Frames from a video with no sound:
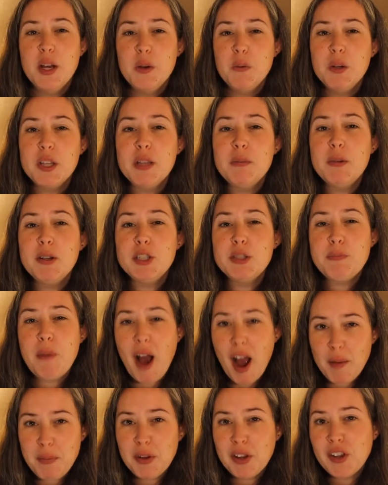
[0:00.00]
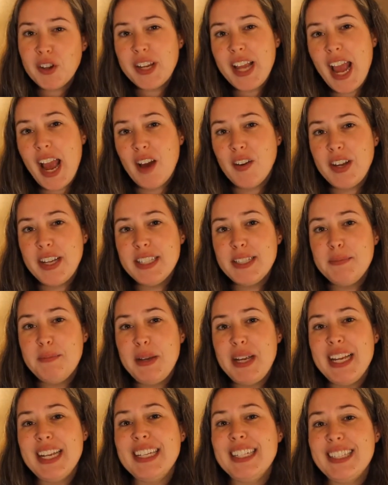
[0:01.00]
with the most popular counties
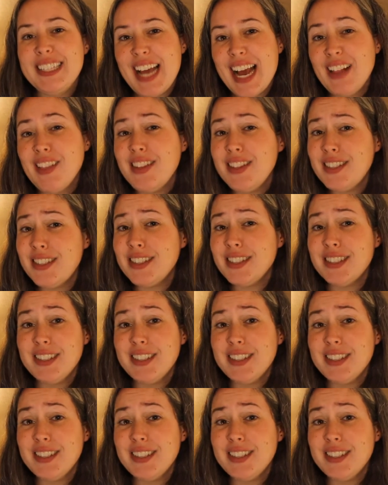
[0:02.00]
being Dallas,